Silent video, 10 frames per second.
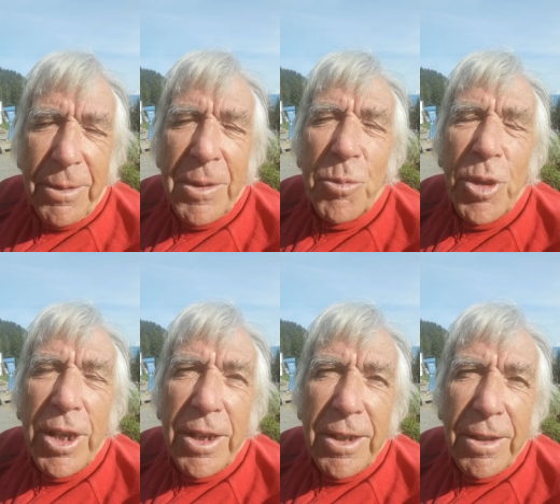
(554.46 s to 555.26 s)
when
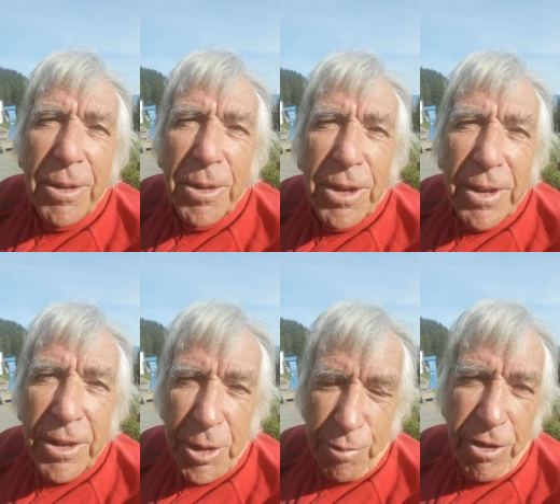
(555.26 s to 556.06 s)
we look
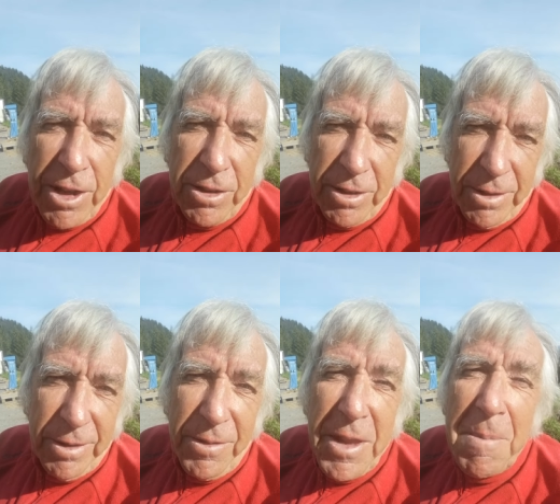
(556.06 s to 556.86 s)
at the prices
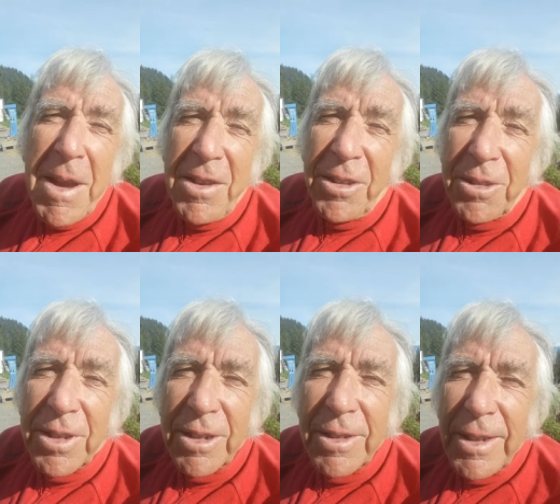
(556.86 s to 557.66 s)
on their menus.
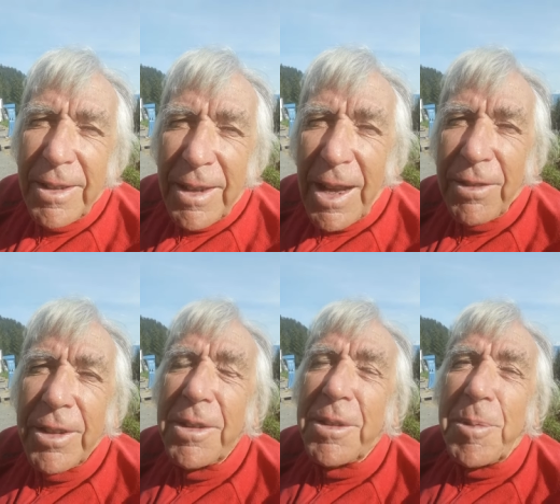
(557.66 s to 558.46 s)
So have
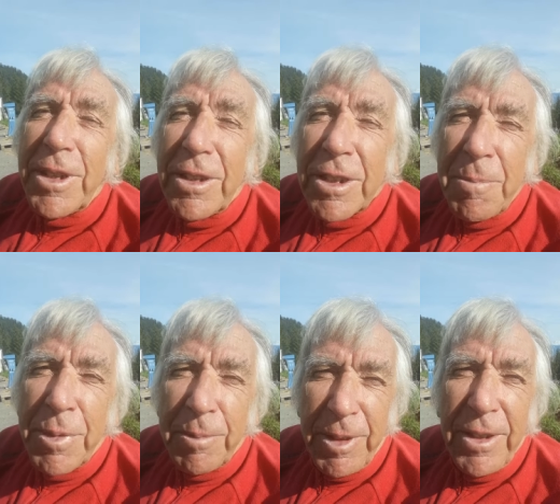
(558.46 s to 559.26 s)
a little bit of
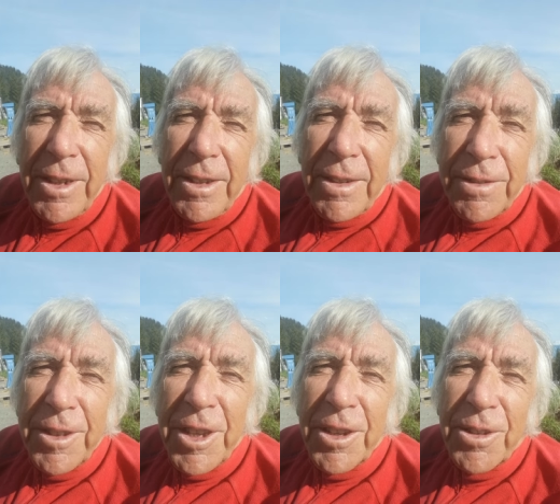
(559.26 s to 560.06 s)
sympathy
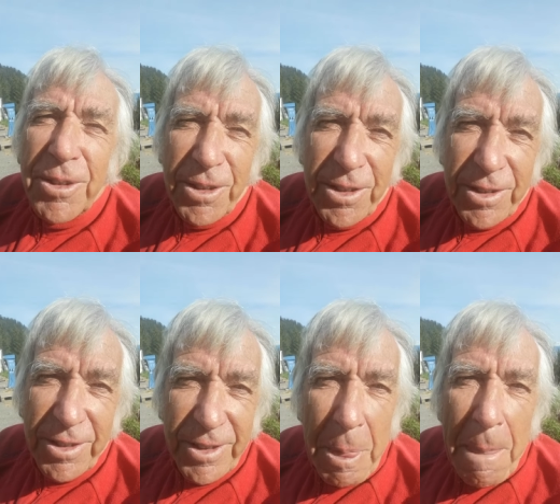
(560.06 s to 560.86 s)
for their
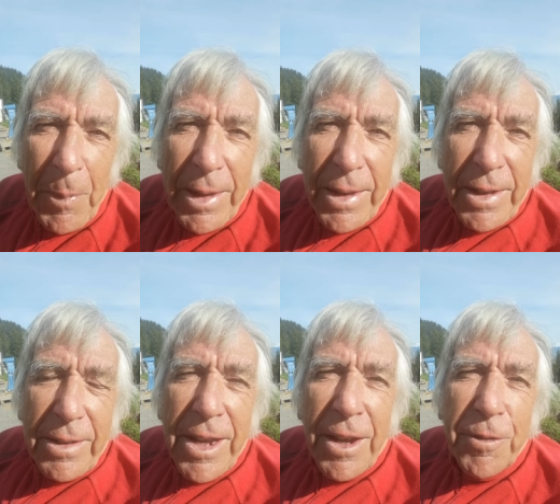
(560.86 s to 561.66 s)
costs.
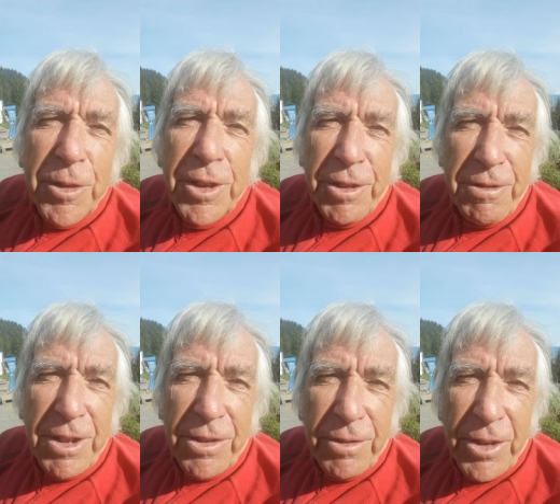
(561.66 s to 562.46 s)
Now for dinner
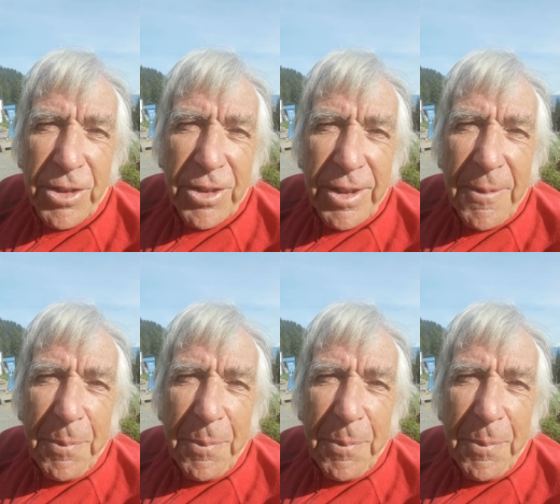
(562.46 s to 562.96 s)
restaurants.